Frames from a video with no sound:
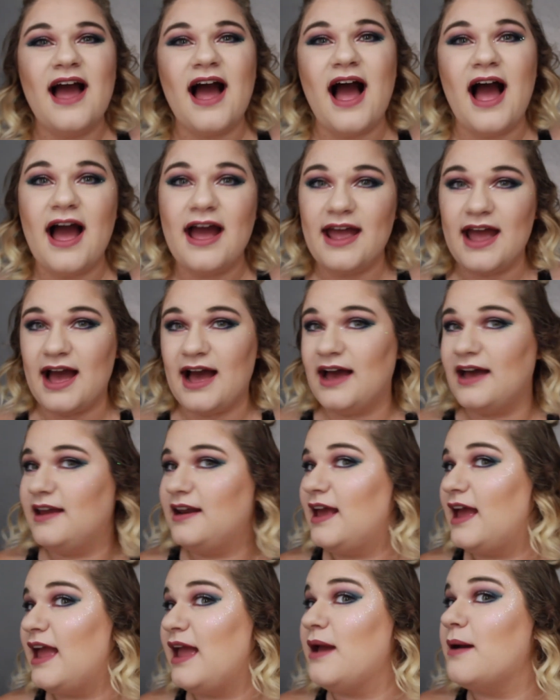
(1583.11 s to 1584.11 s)
I
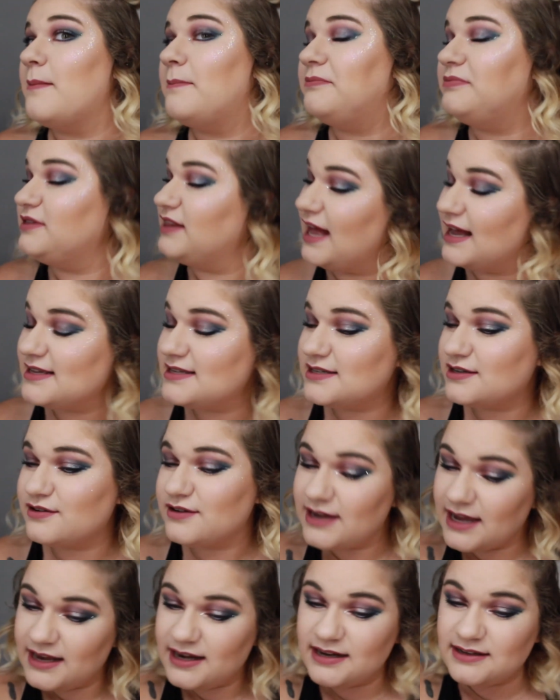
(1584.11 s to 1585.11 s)
had a blast
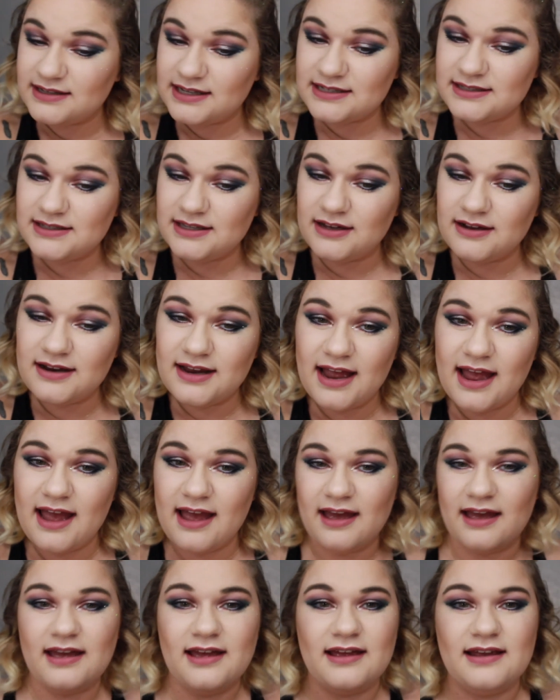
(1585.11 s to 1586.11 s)
creating this look,
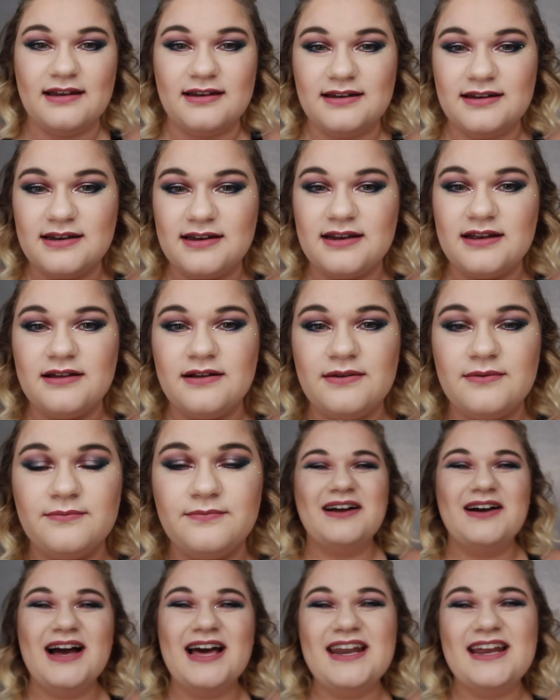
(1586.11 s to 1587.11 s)
and
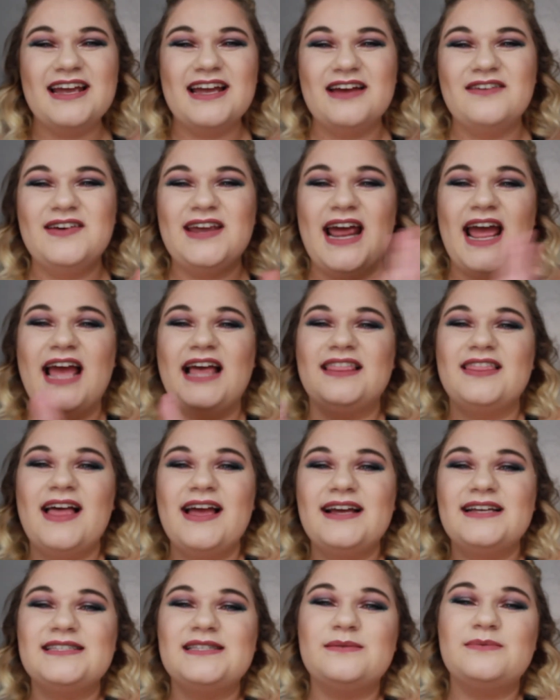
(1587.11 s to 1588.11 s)
go ahead and give it a
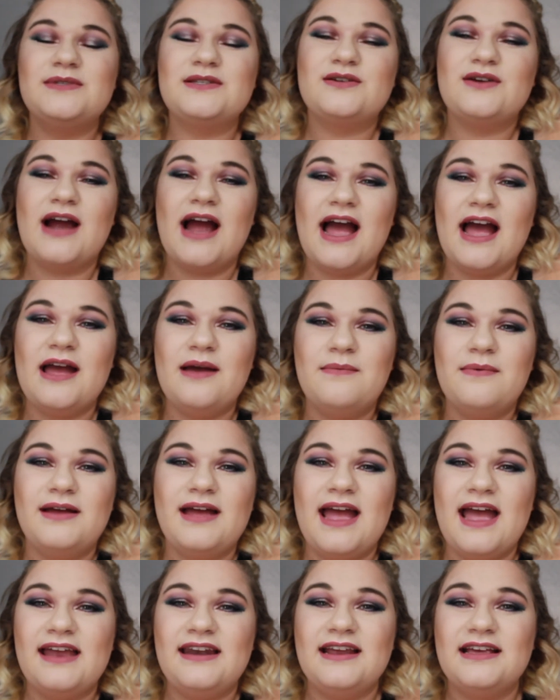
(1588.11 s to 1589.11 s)
like, subscribe,
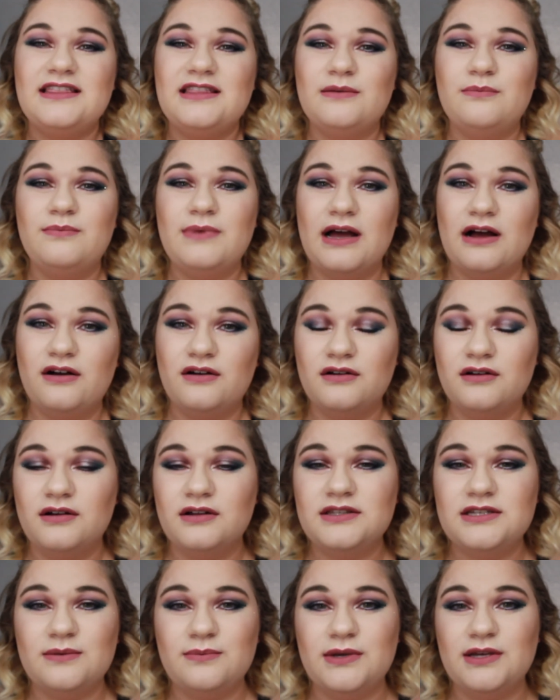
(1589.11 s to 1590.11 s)
and hit the bell
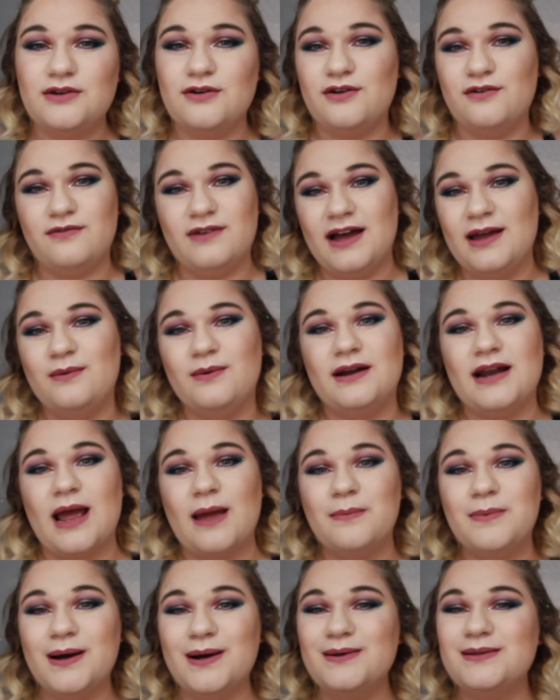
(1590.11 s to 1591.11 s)
to be notified when
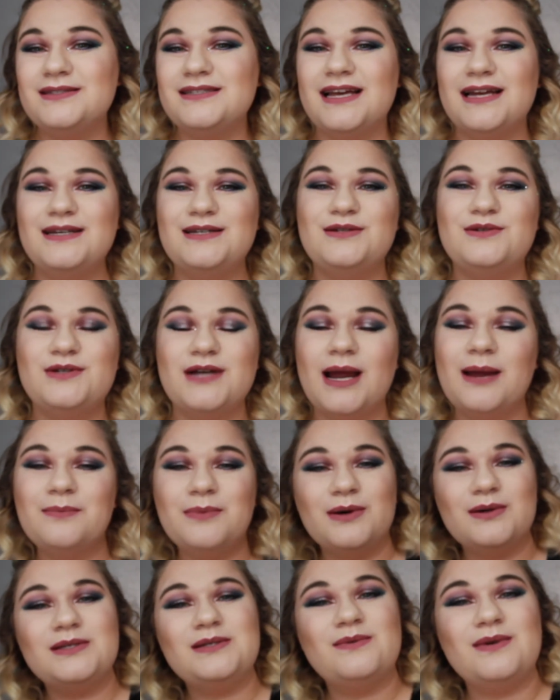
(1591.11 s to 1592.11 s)
I post. I do try and
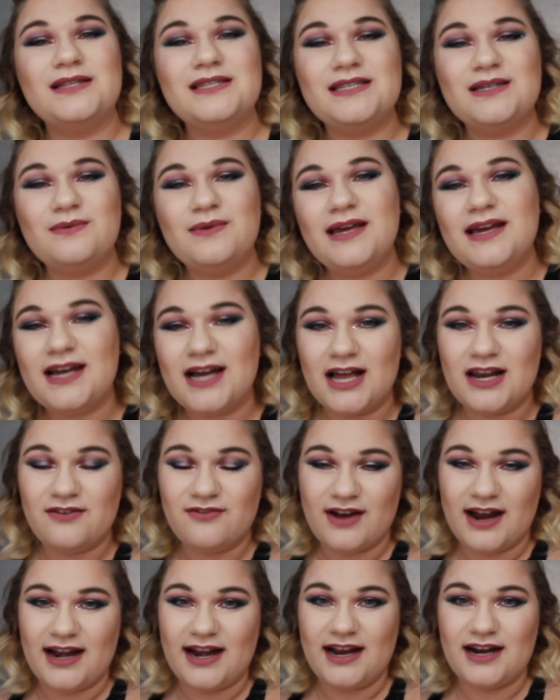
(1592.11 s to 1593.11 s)
post once a week on
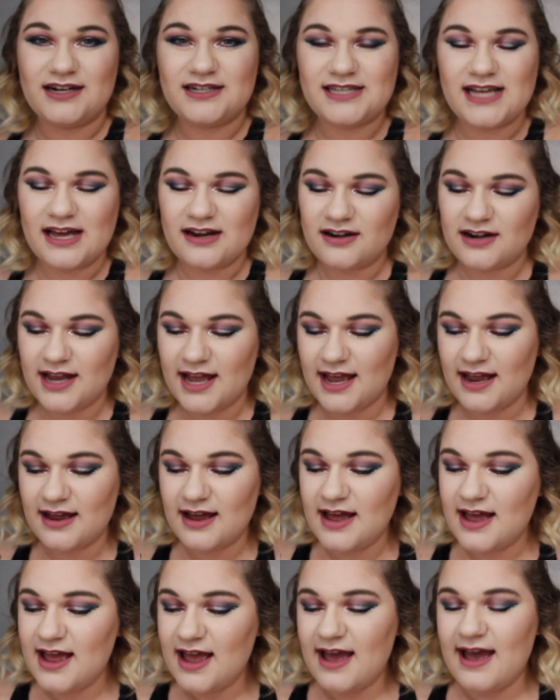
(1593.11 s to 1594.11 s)
Friday or Saturday,
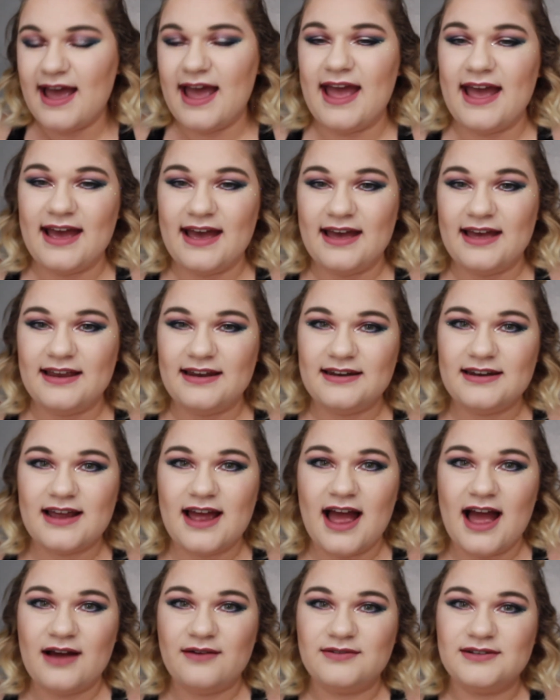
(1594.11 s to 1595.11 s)
and
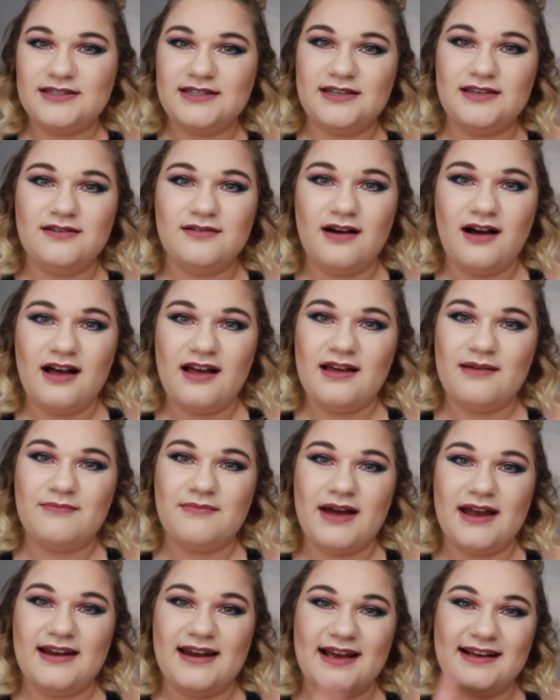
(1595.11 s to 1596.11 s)
I will see you all in
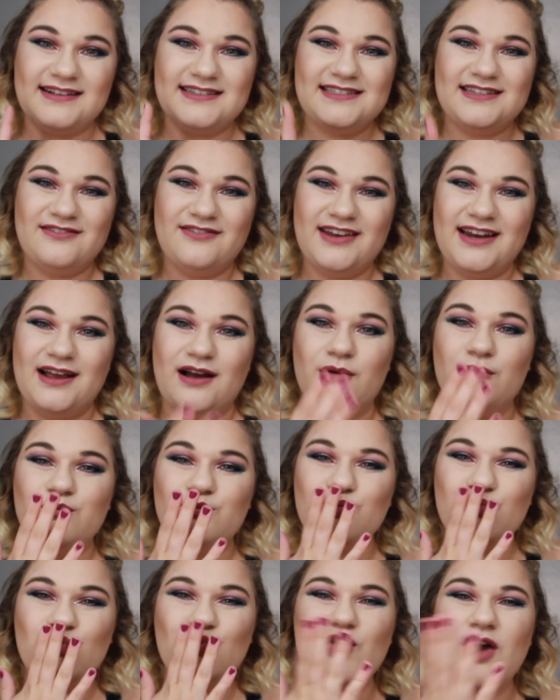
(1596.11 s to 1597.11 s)
my next video.
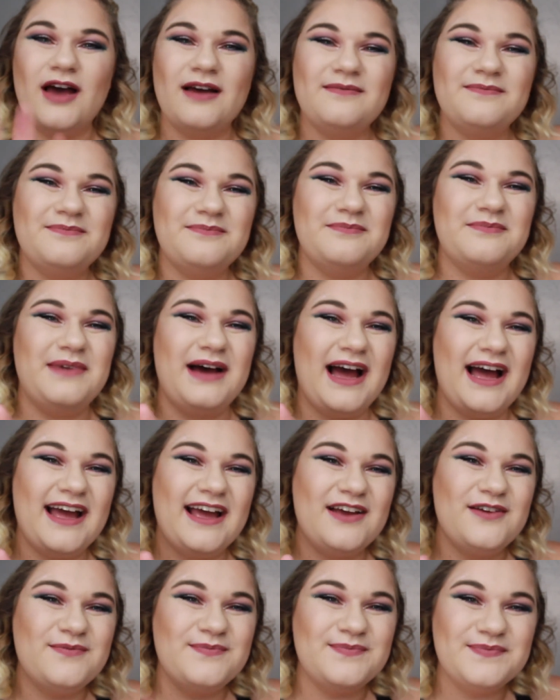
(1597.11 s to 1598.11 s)
Mwah.
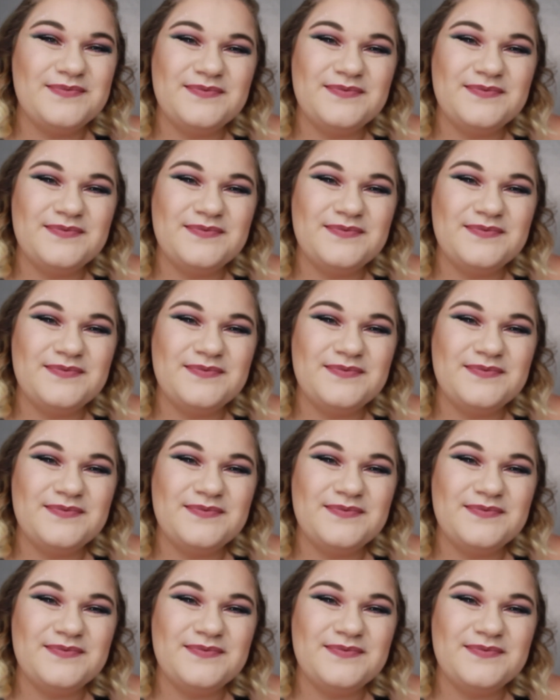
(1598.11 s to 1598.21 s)
Bye!